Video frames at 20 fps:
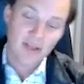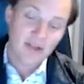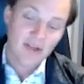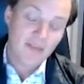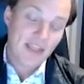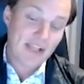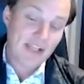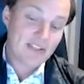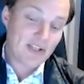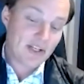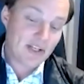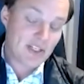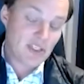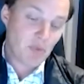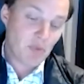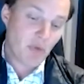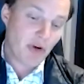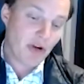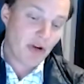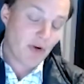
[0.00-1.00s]
that's going to
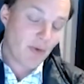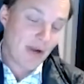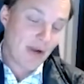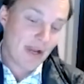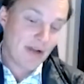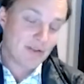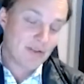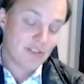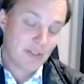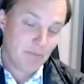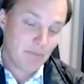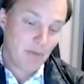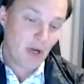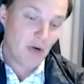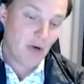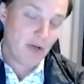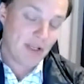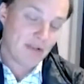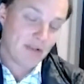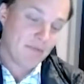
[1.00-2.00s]
spring around to
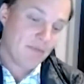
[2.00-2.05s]
Boeing